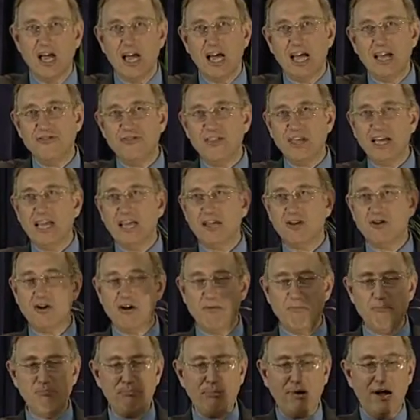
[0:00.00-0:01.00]
and they
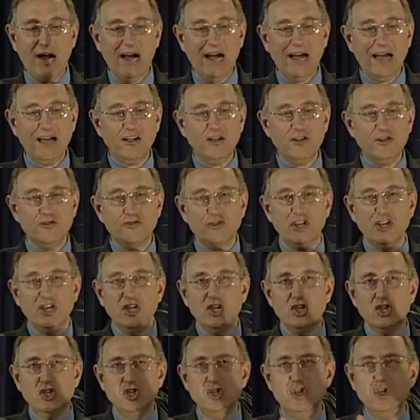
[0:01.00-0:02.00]
compiled
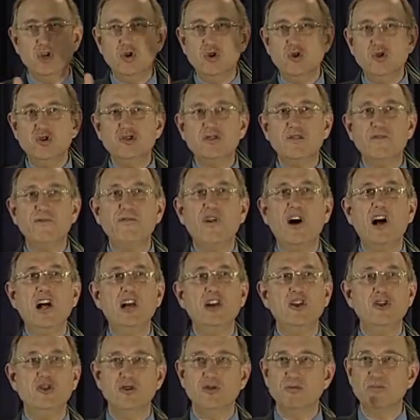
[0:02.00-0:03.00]
huge
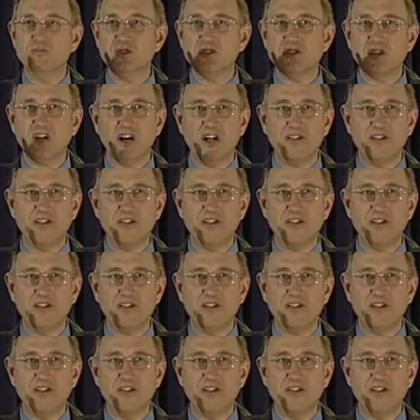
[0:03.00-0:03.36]
volumes